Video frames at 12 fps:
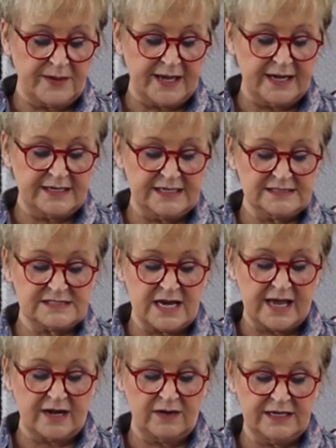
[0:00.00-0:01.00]
about it is
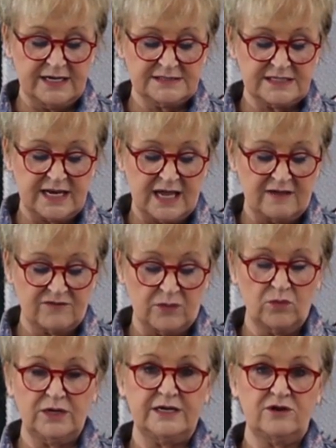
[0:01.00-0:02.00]
not only does it have a
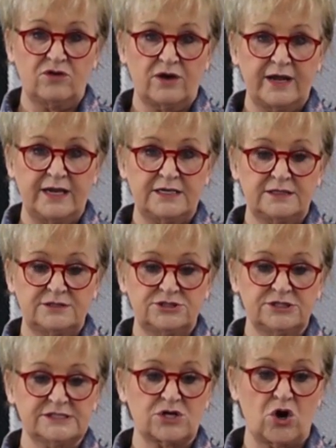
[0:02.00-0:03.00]
really great
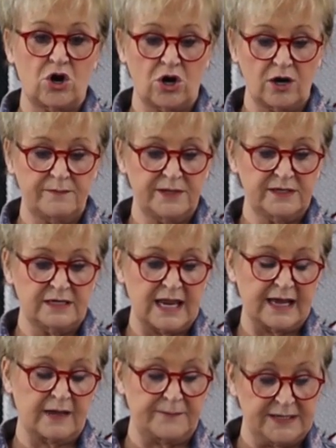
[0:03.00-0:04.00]
just carbon
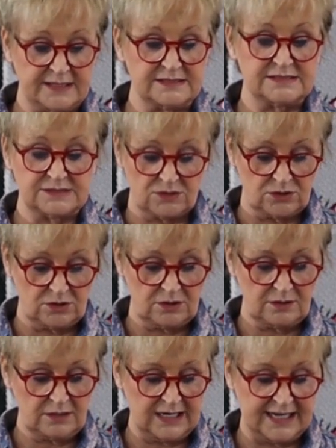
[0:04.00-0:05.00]
like a
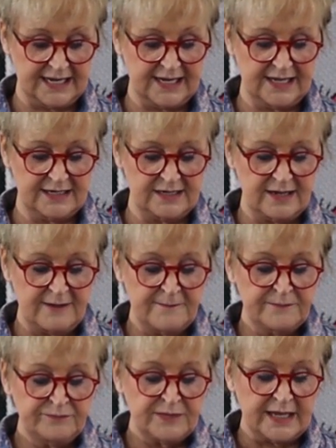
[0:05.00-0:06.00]
pencil lead,
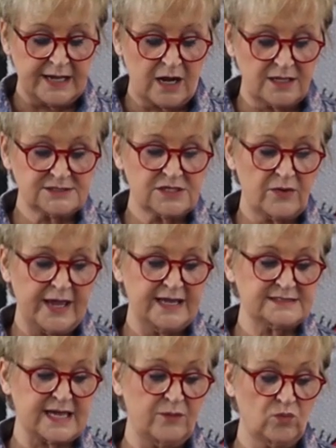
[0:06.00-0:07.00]
it also
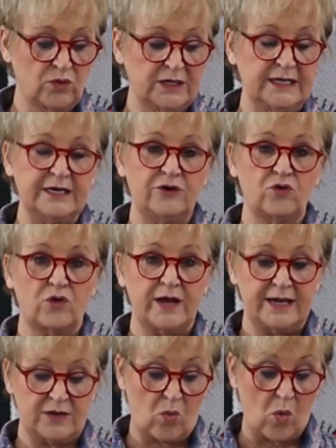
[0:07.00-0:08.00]
has a really
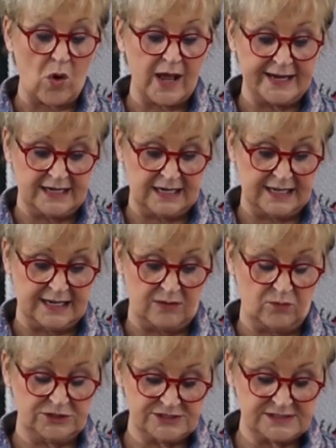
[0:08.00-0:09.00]
great white
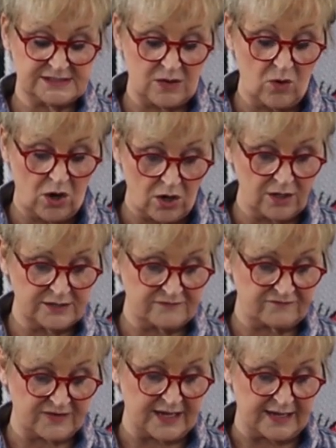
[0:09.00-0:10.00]
lead, which is so hard to
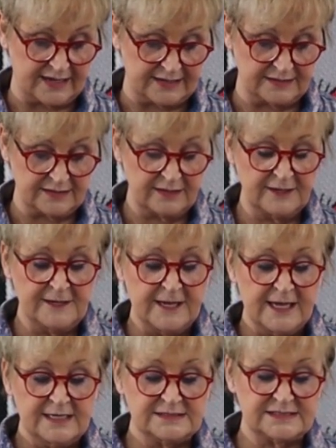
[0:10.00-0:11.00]
find.
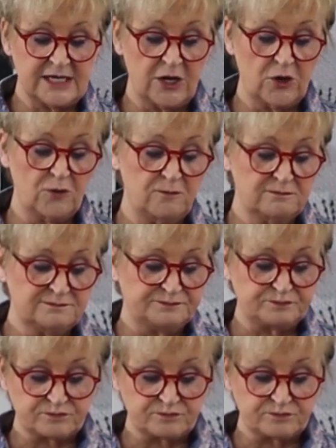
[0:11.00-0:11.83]
So